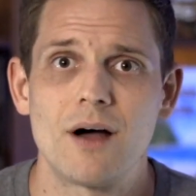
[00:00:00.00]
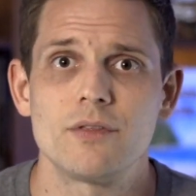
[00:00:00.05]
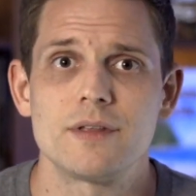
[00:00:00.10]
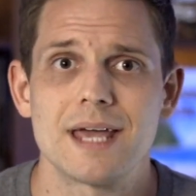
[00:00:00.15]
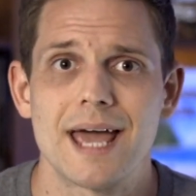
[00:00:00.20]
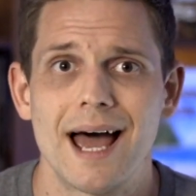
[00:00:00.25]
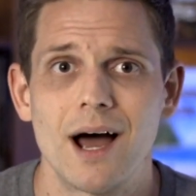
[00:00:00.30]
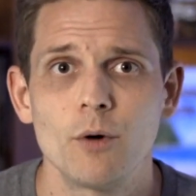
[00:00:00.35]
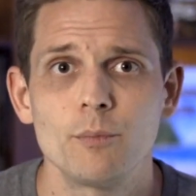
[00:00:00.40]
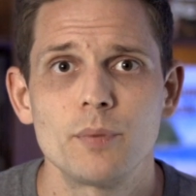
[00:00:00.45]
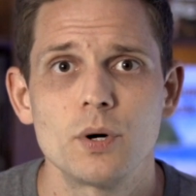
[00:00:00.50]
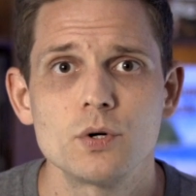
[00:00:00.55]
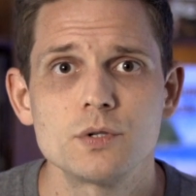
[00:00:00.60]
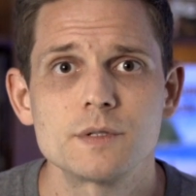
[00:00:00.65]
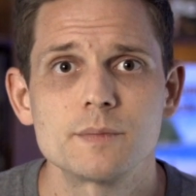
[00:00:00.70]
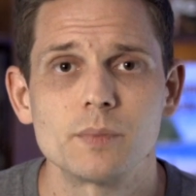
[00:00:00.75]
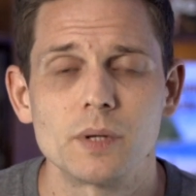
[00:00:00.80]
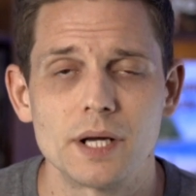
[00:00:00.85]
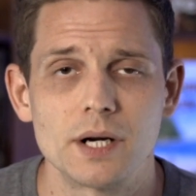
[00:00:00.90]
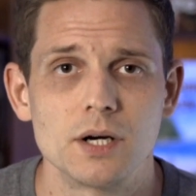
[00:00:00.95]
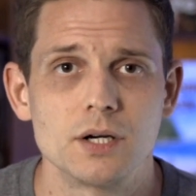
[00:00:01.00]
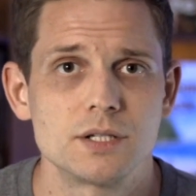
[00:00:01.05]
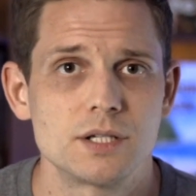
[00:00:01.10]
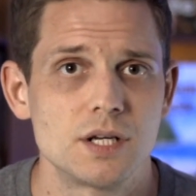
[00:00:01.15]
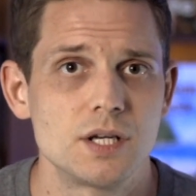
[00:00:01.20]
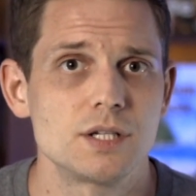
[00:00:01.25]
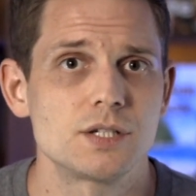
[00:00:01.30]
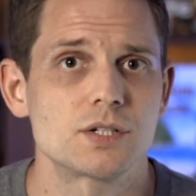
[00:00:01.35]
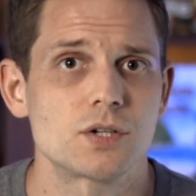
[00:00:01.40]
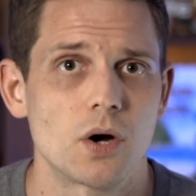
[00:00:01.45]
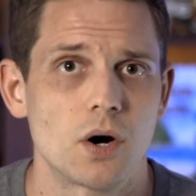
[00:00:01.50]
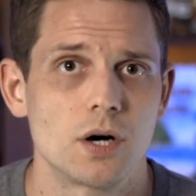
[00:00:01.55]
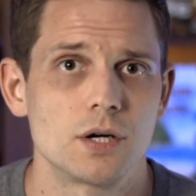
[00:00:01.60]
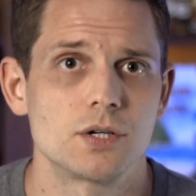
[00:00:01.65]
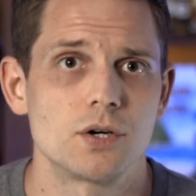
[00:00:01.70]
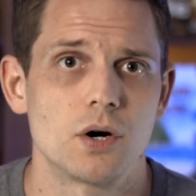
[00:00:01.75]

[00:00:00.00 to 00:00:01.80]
the outpost player to discard